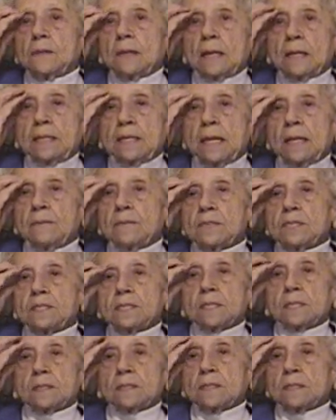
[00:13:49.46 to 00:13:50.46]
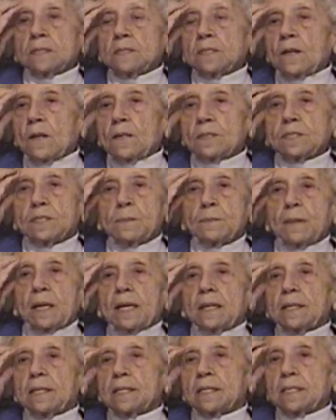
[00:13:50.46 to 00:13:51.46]
I never talked
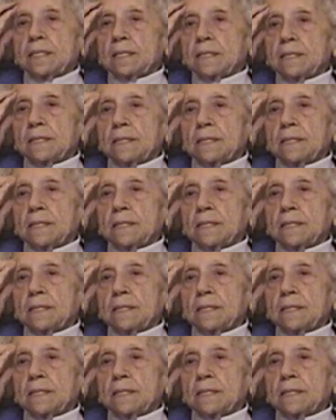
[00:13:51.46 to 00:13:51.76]
about it.